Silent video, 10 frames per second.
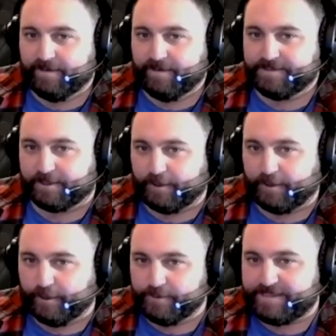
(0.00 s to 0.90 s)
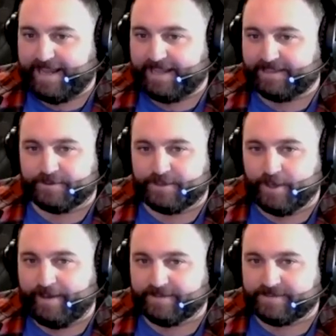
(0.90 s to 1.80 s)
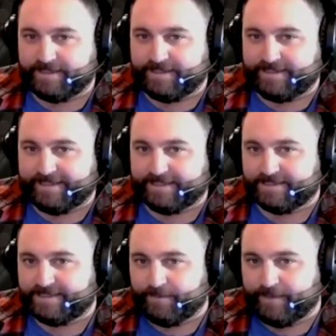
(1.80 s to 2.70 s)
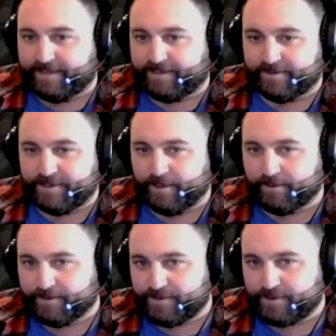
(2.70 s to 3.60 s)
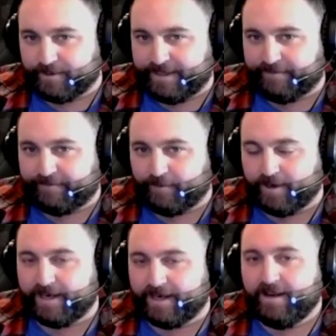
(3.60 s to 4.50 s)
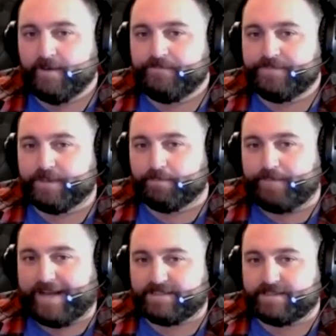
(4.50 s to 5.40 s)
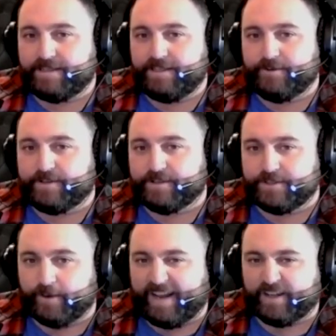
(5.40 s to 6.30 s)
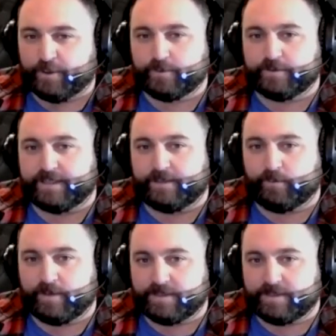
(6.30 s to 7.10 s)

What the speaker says: to close that. There's no LCD to dim it. There's no little screen for it. The best thing you can do, I Googled it, was